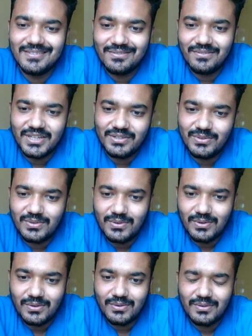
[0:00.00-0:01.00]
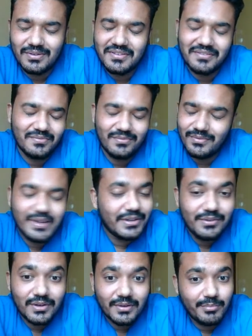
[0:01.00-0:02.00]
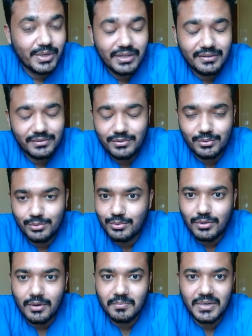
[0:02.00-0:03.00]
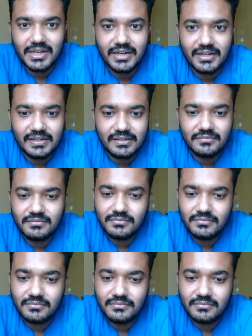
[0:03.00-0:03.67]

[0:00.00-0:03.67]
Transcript: when you when you are being too complicated,